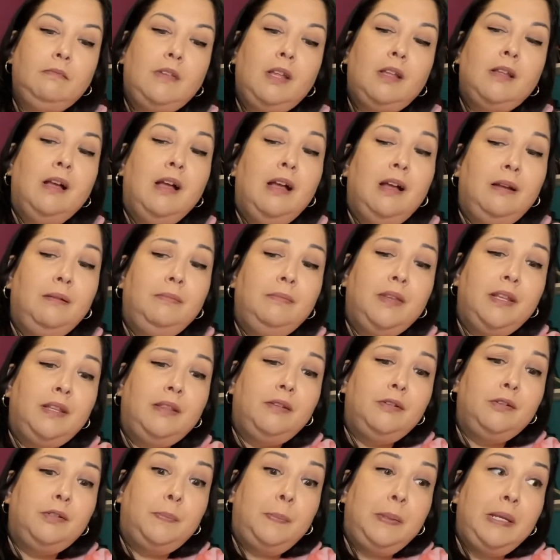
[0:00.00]
um, then
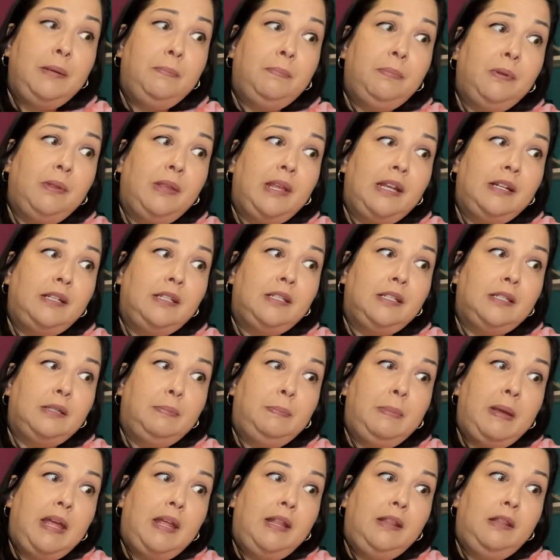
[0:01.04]
there's people that
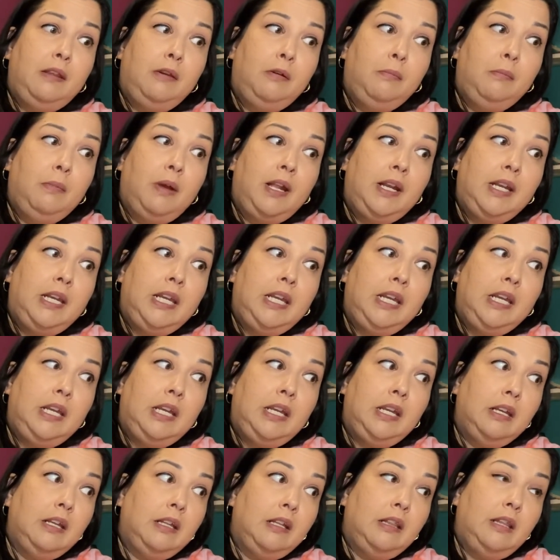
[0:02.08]
spend their
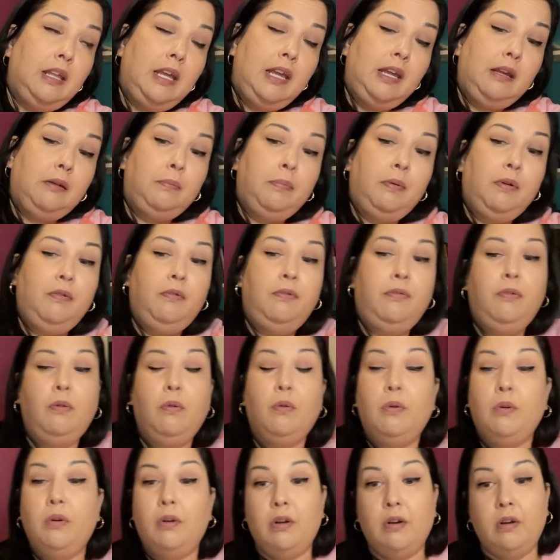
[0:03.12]
money like
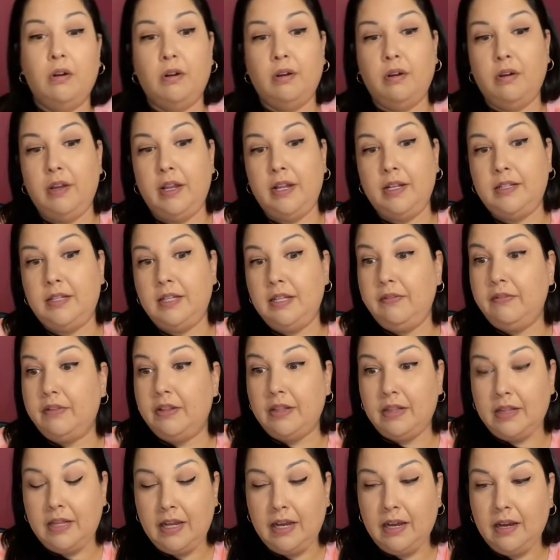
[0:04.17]
before it's
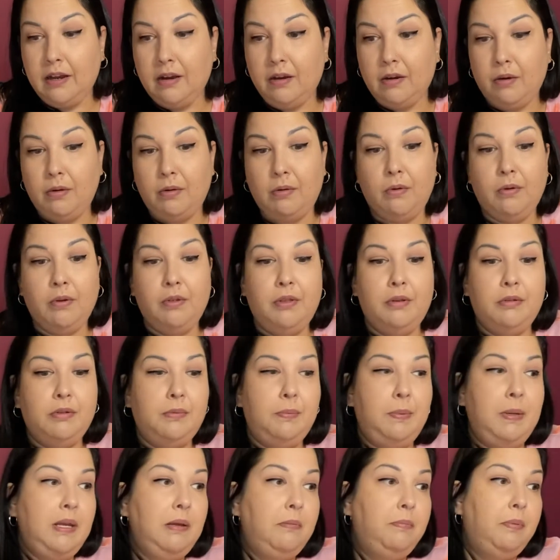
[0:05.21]
even there, or there's
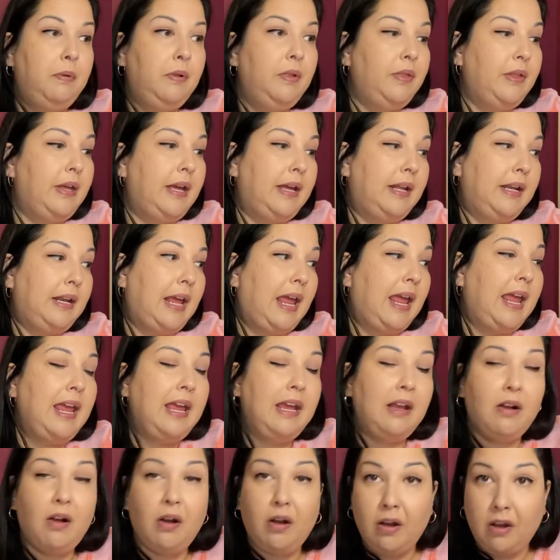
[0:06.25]
people that
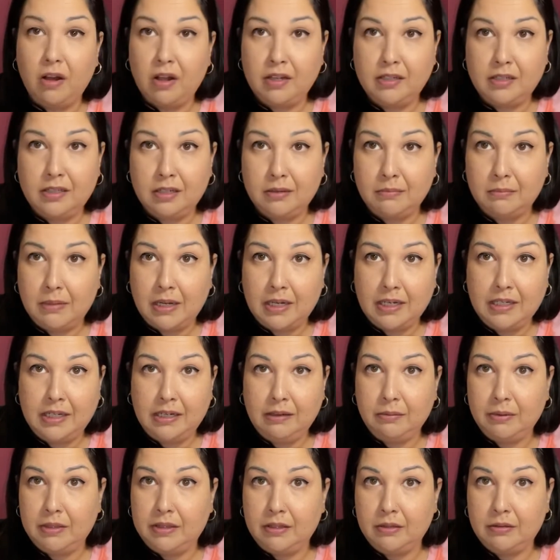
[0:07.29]
hang on to money
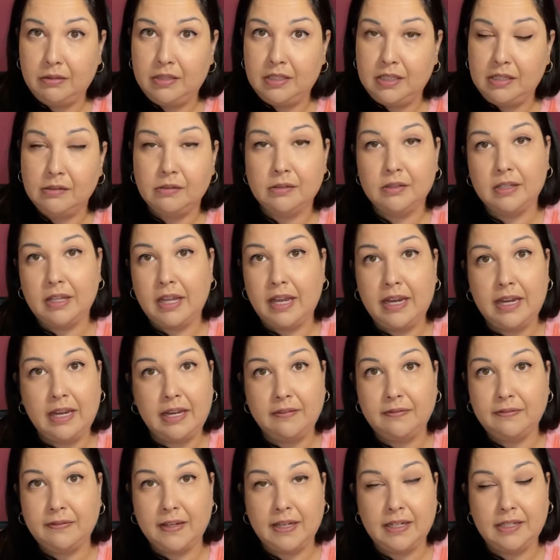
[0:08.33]
with their dear
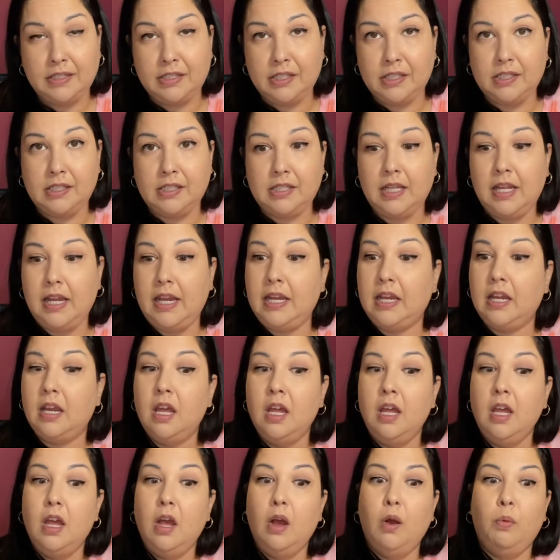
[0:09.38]
life and just like
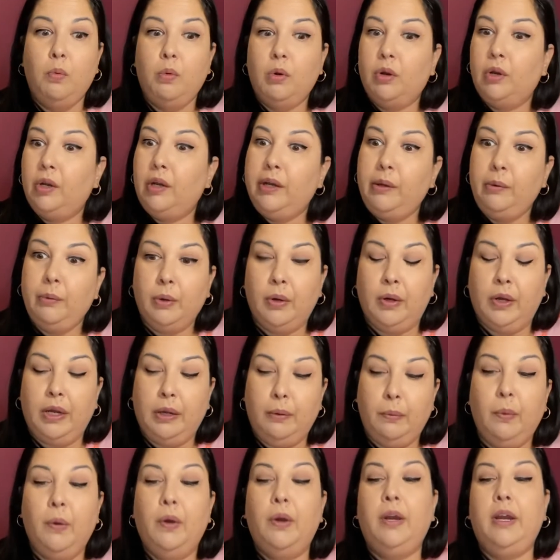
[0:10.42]
worry, worry,
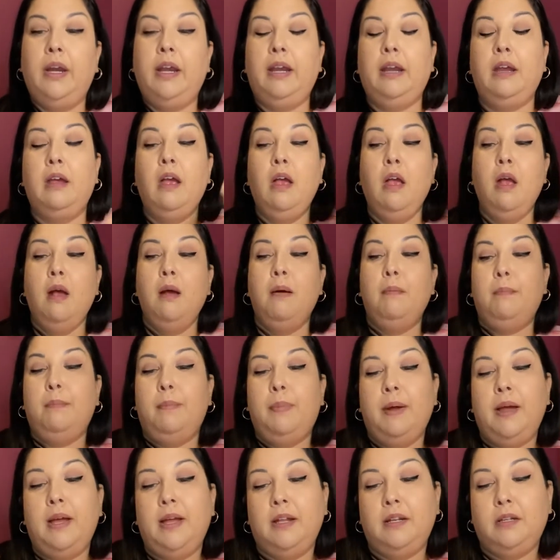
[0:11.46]
worry.
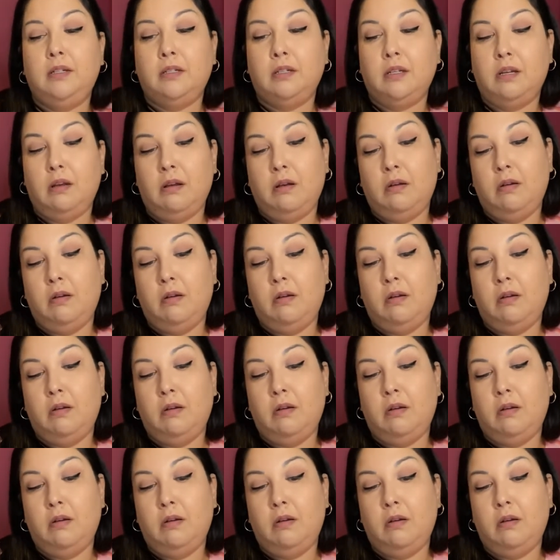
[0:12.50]
But